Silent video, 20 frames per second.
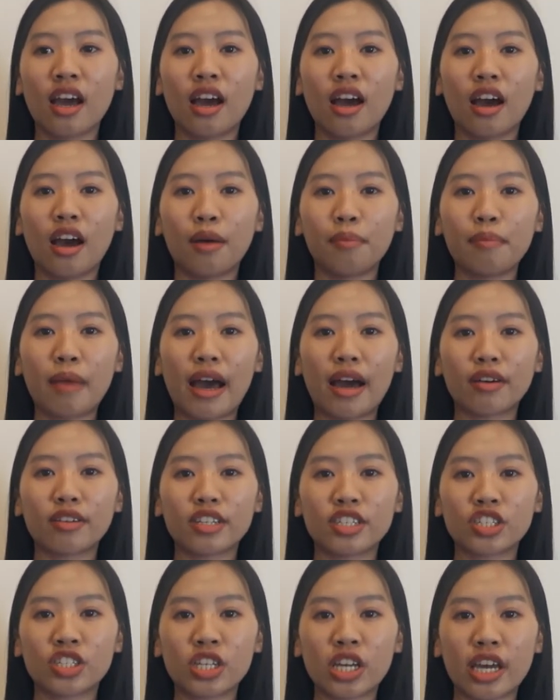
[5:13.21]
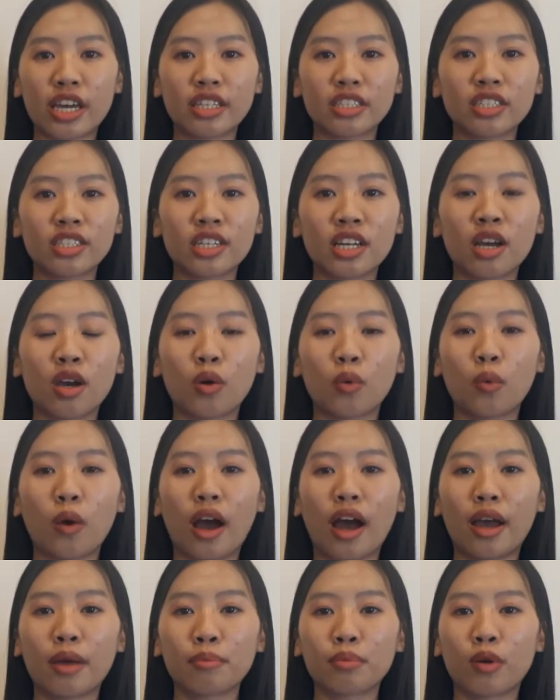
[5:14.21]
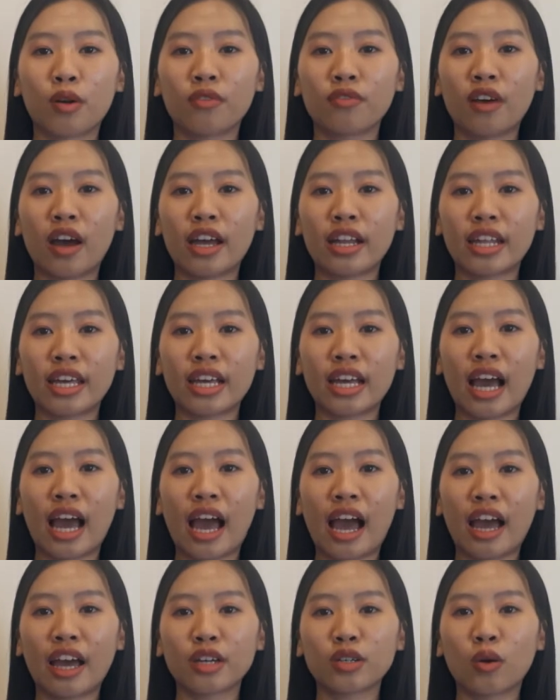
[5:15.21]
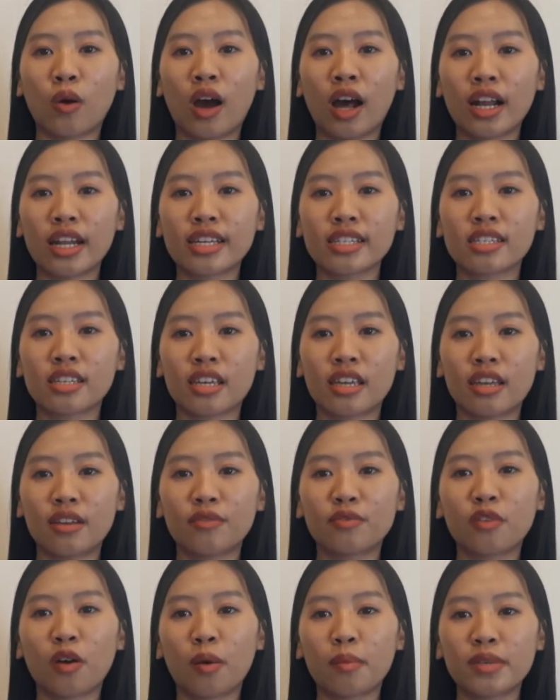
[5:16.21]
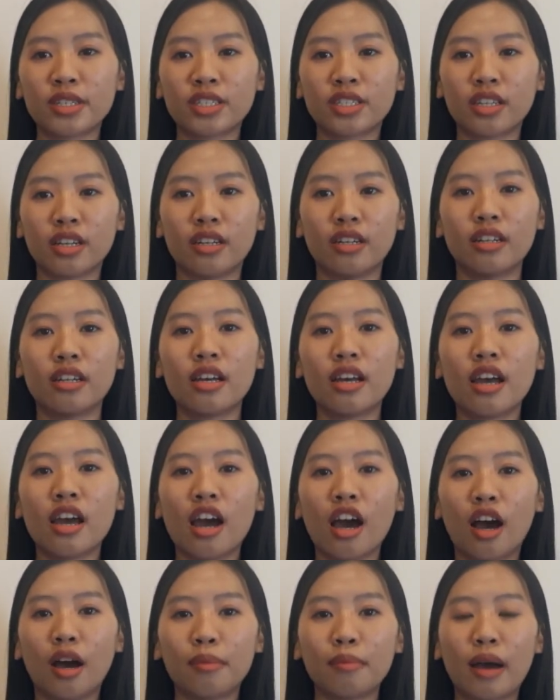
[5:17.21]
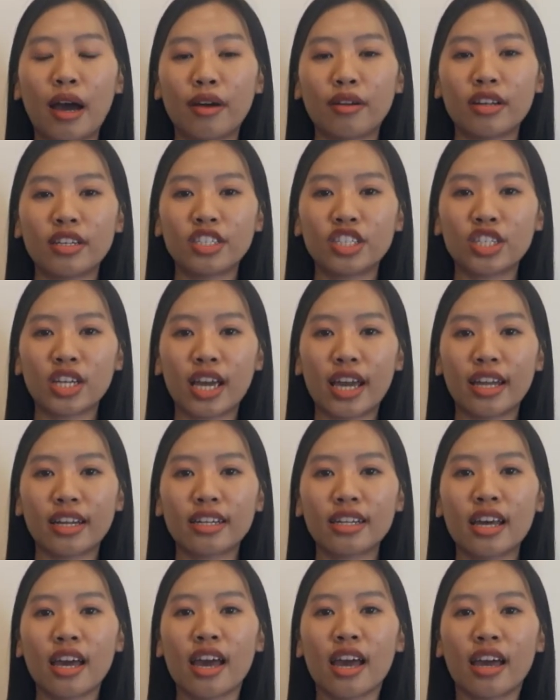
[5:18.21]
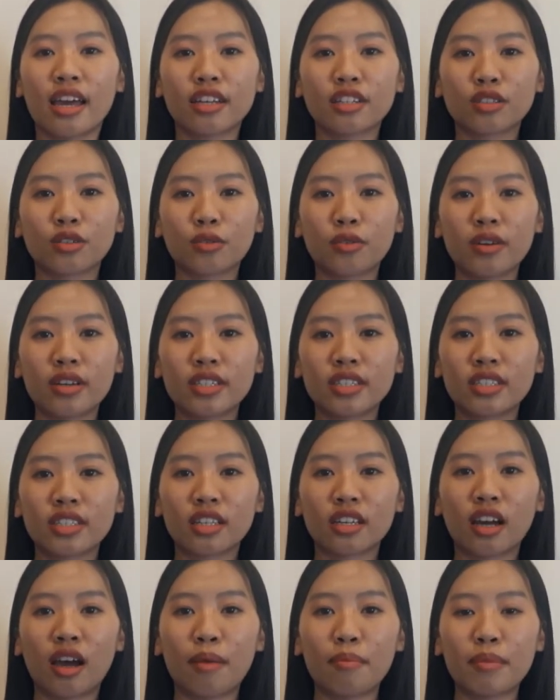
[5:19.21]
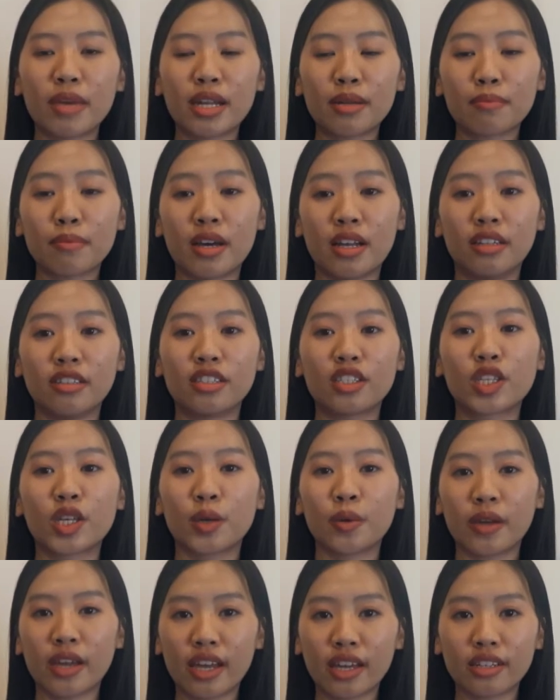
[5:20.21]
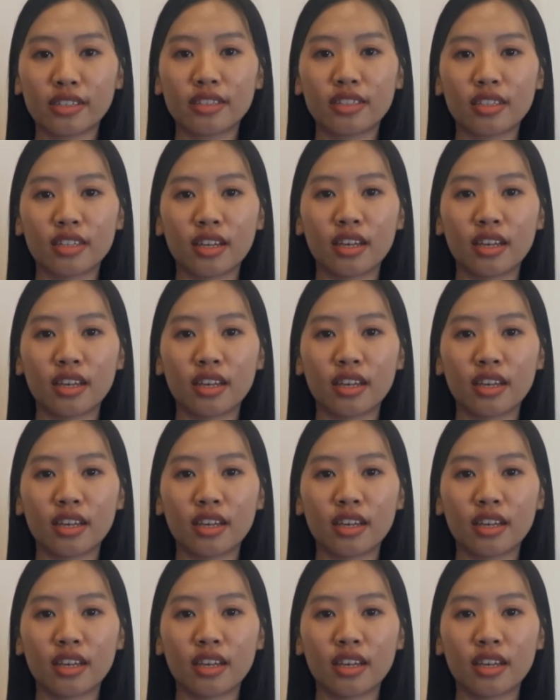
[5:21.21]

about the change while providing high quality information about the change, increased commitment to it.